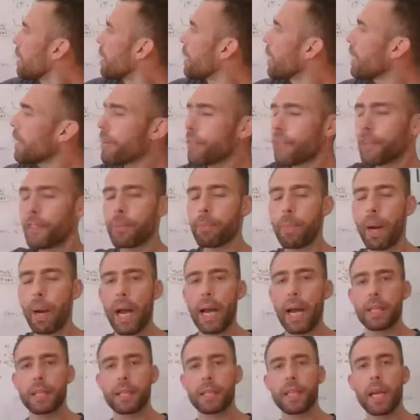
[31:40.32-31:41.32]
If
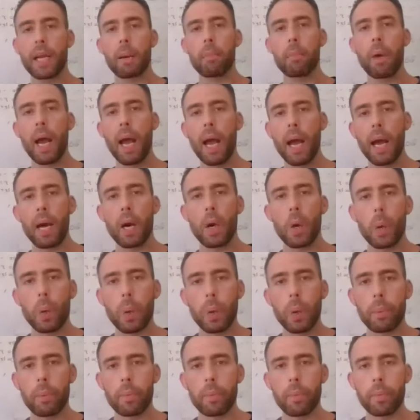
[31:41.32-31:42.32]
by some
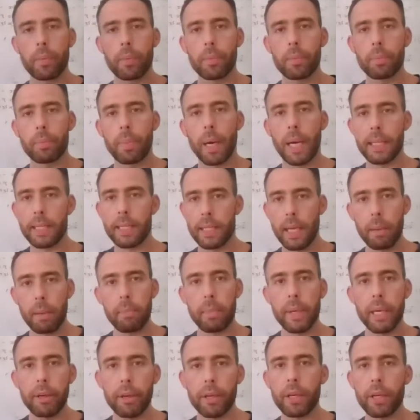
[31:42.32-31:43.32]

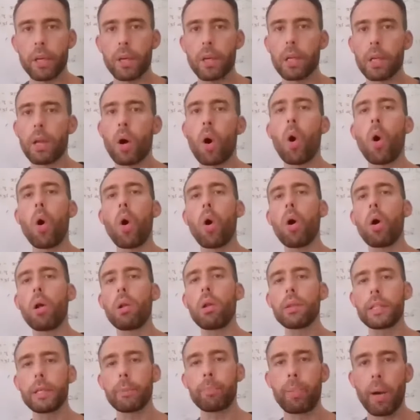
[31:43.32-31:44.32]
miracle,
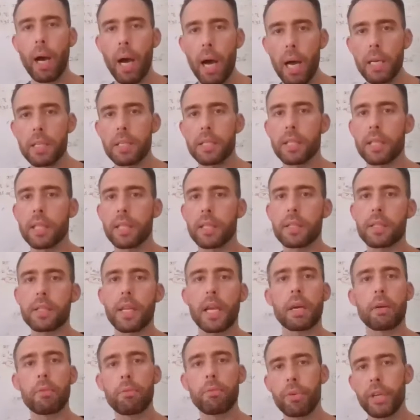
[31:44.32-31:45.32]
all deposits
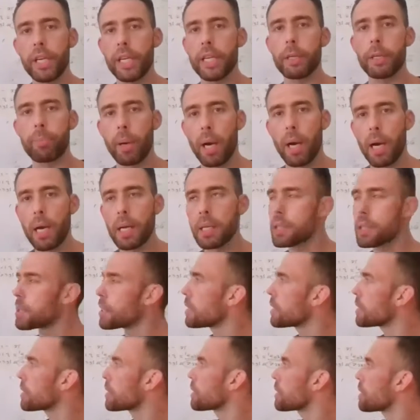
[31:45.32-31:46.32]
and
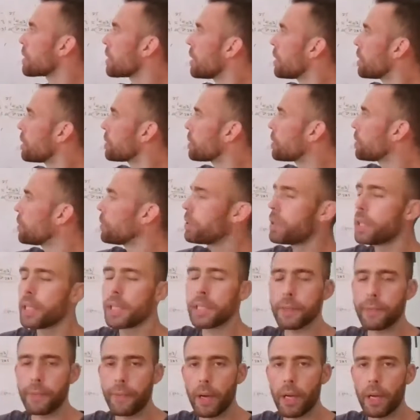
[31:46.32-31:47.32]
redeposits to
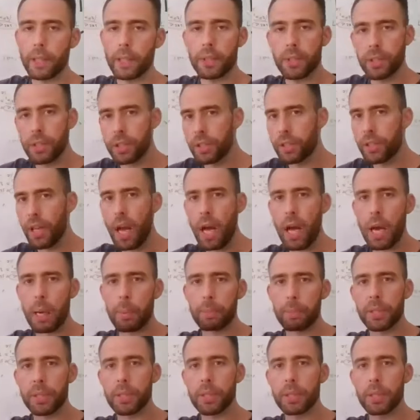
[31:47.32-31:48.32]
this fund
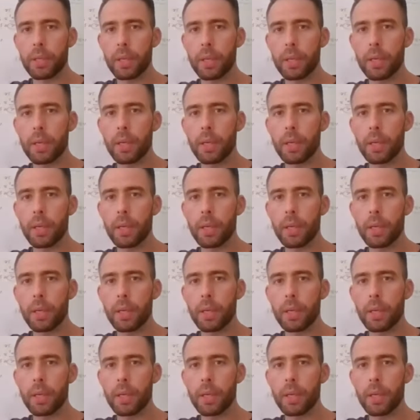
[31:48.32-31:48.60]
stops,